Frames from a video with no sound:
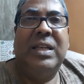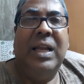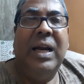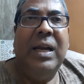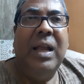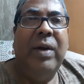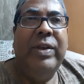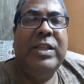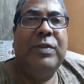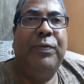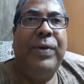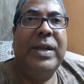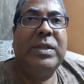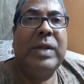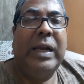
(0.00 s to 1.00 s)
Lagna is
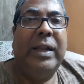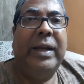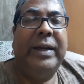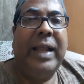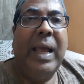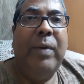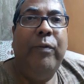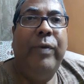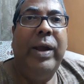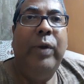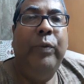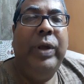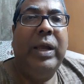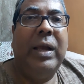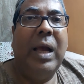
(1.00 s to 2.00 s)
fixed at the time
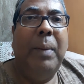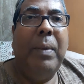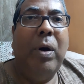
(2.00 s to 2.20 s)
when we come